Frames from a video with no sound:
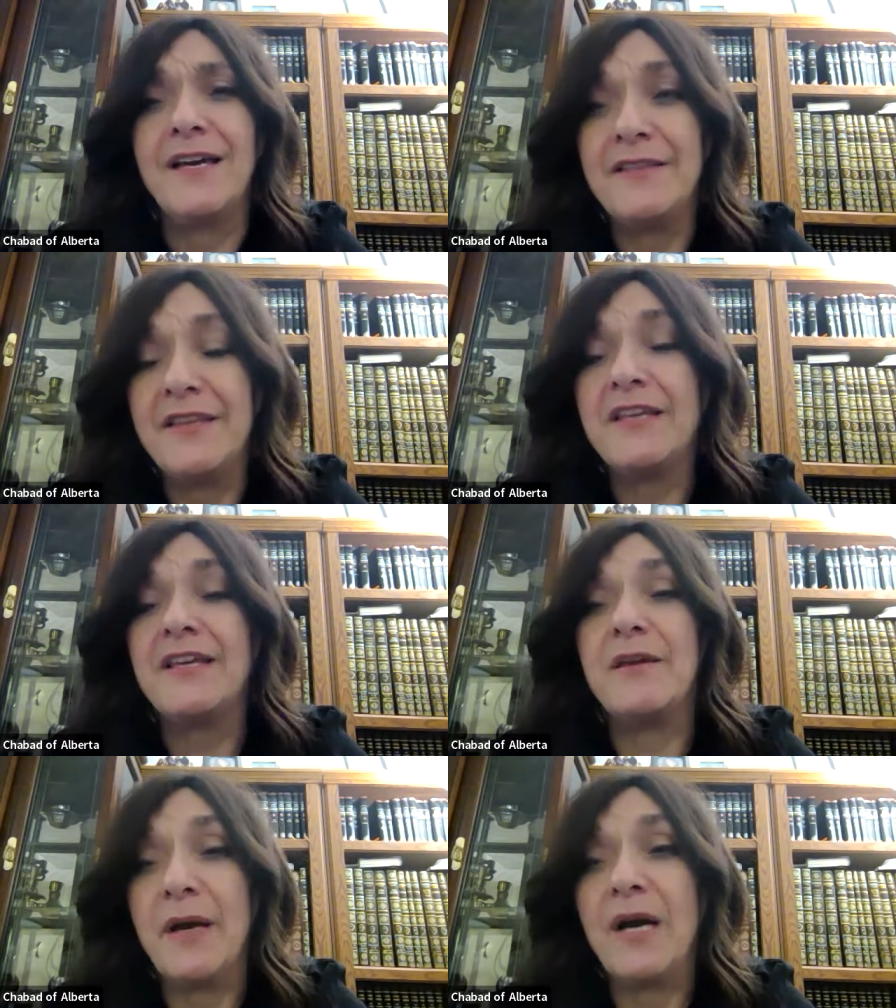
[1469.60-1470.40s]
and they
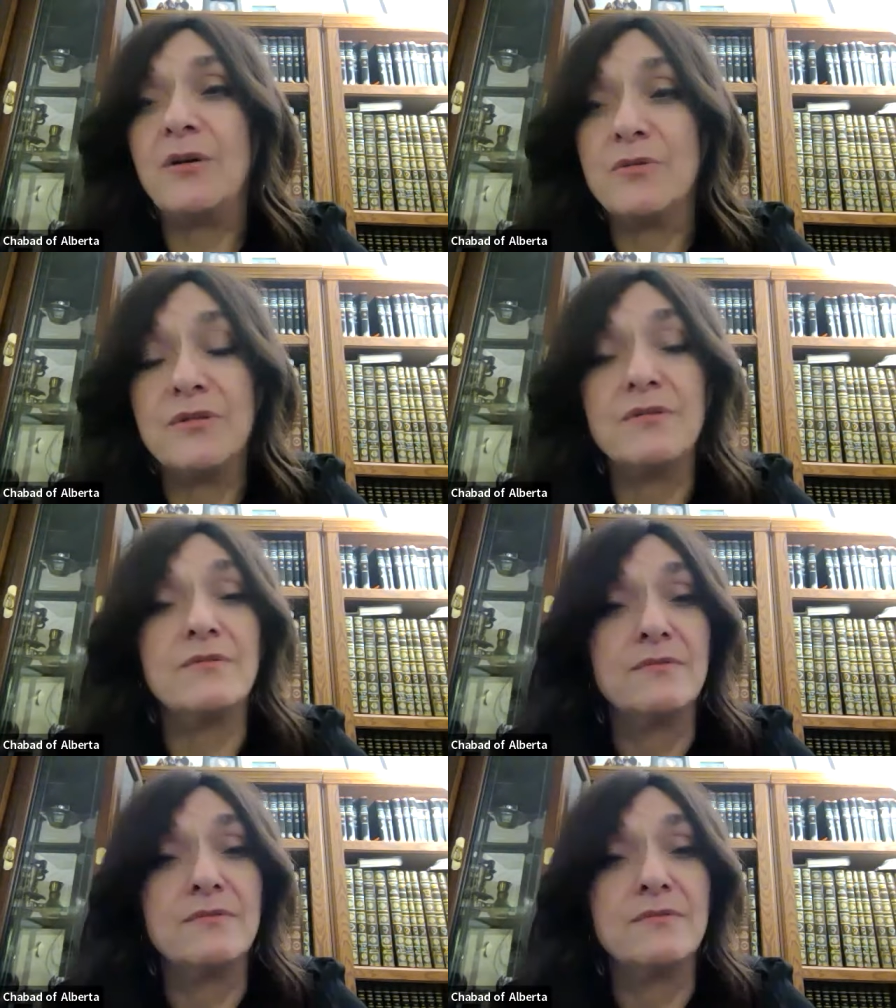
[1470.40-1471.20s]
came out
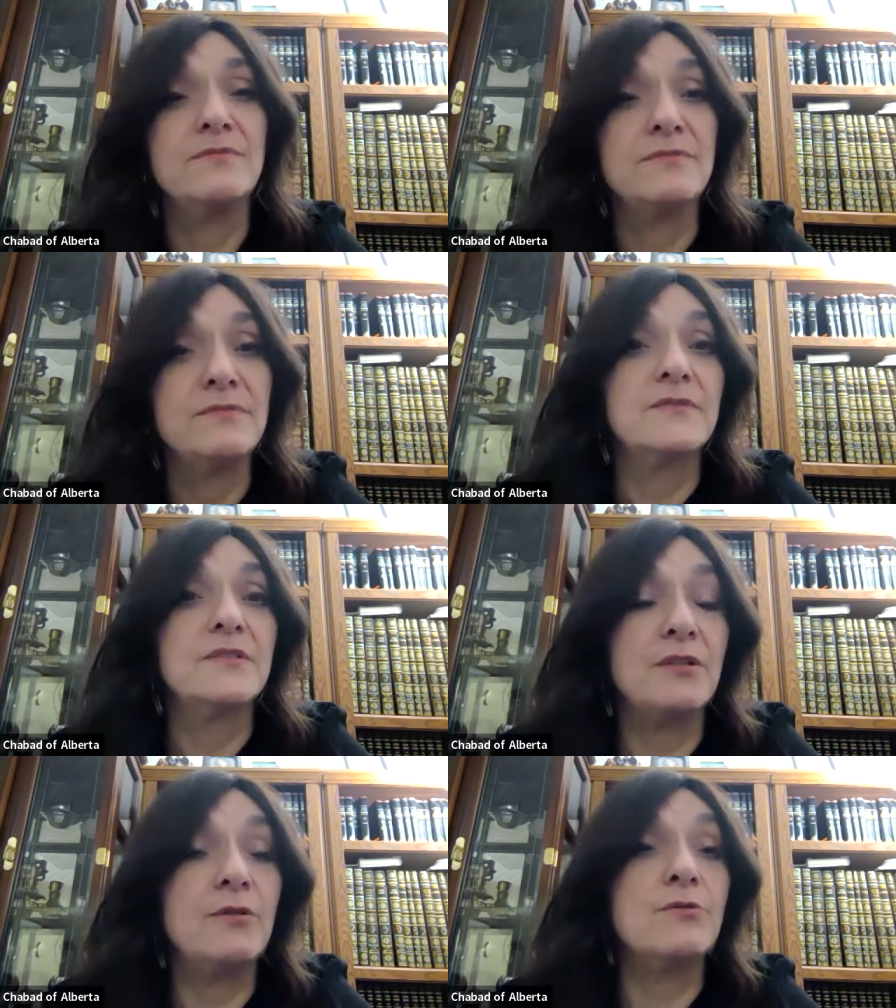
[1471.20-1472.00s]

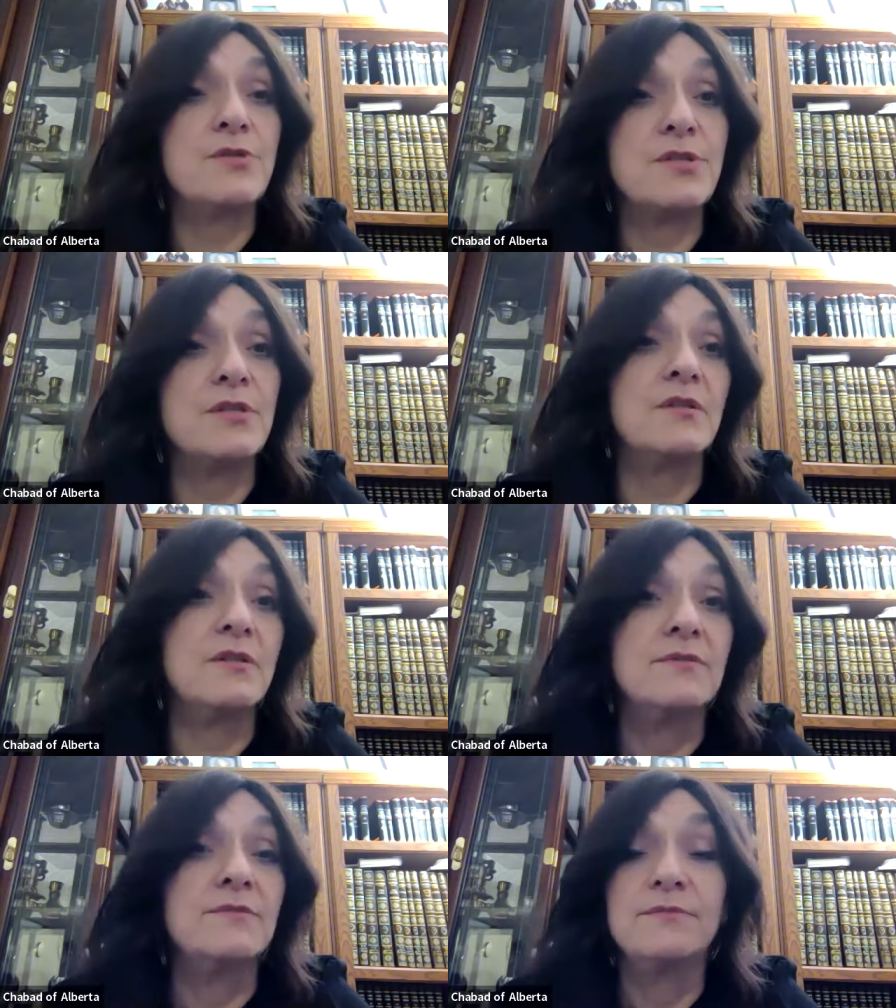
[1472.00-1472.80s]

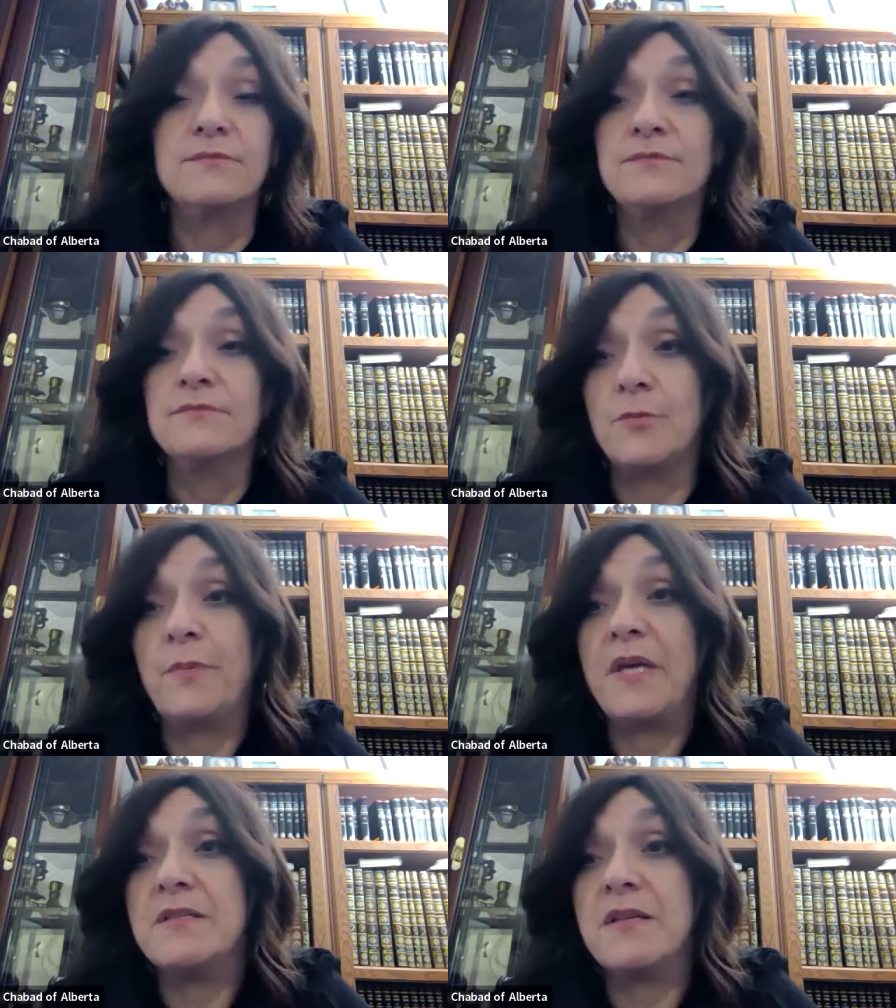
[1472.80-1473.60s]
closer to
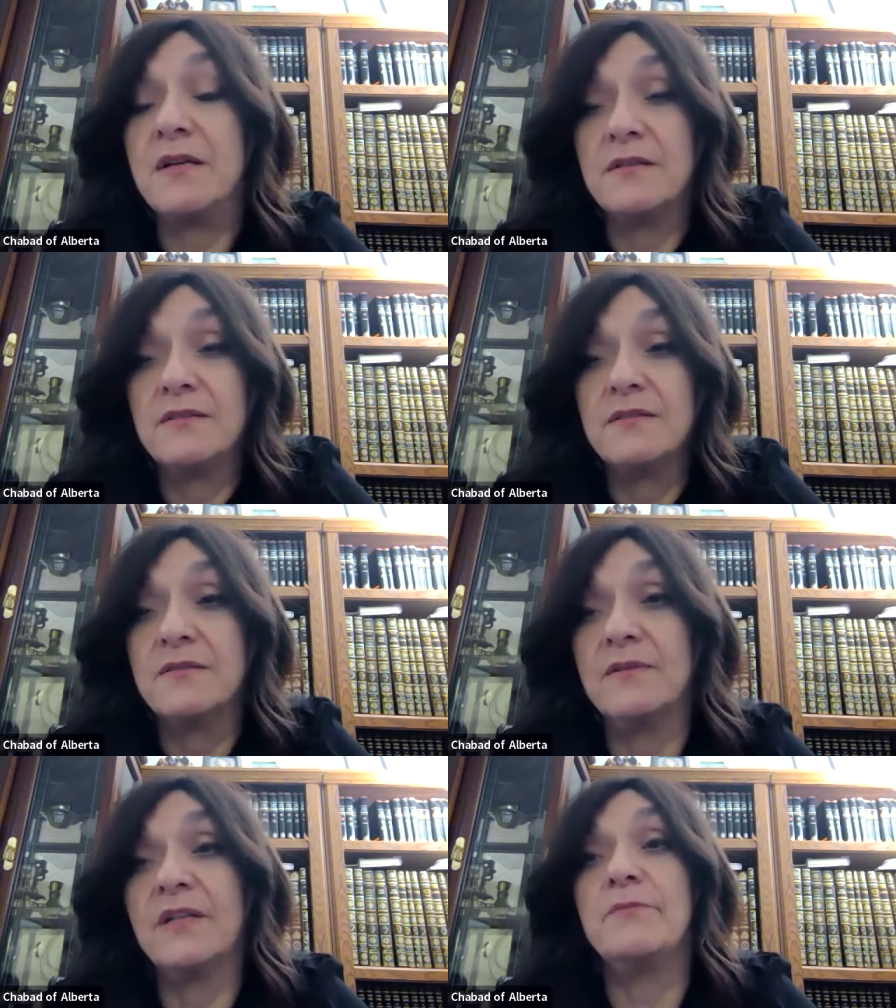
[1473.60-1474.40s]
Pesach
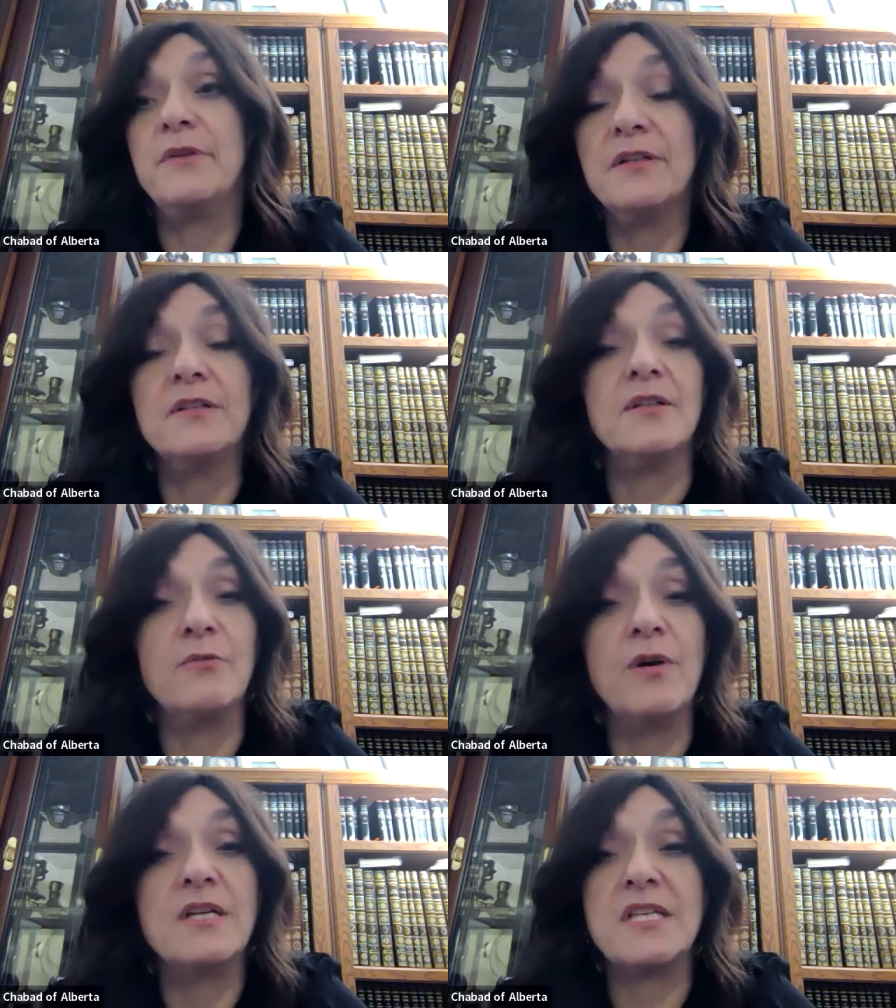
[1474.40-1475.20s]
what a miracle it
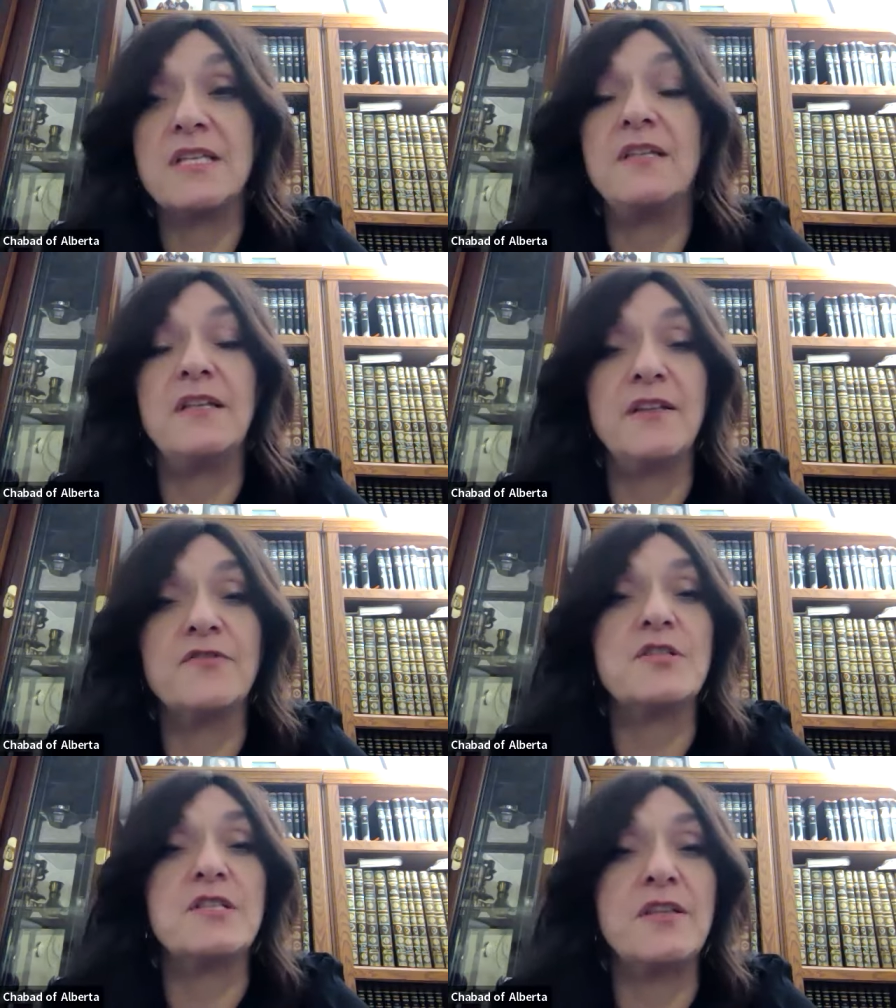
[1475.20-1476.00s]
was that they didn't
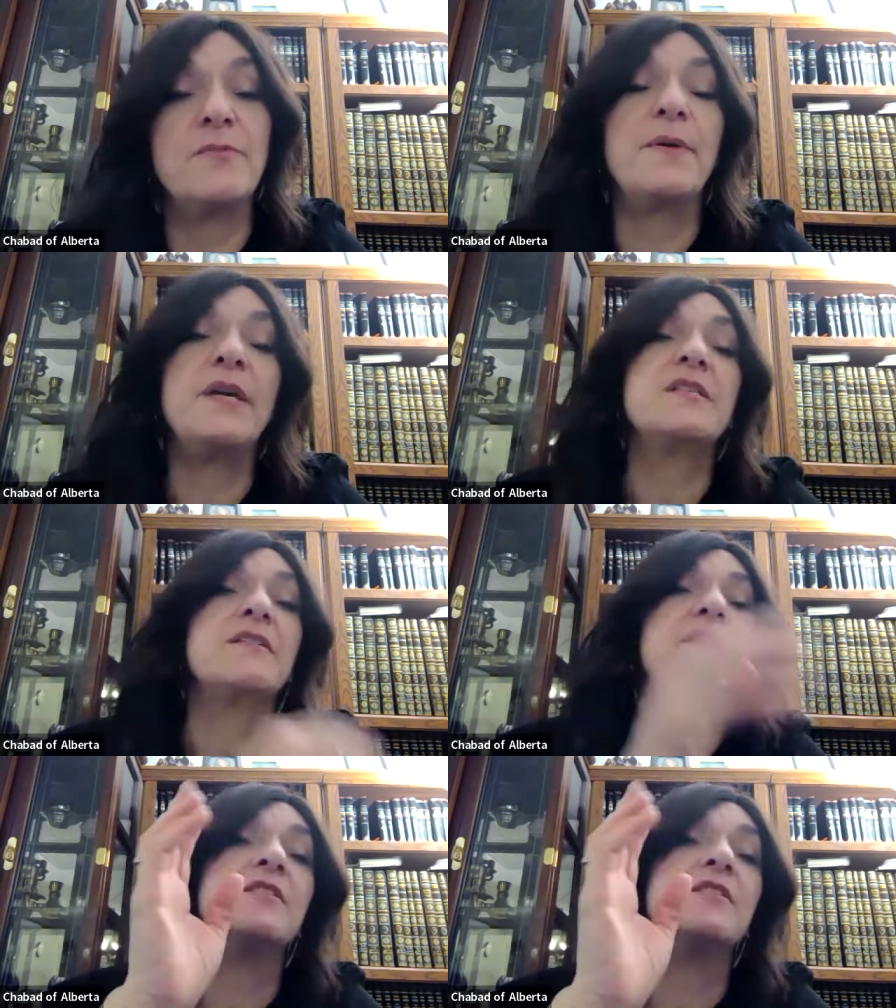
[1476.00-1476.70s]
have to stay the Pesach.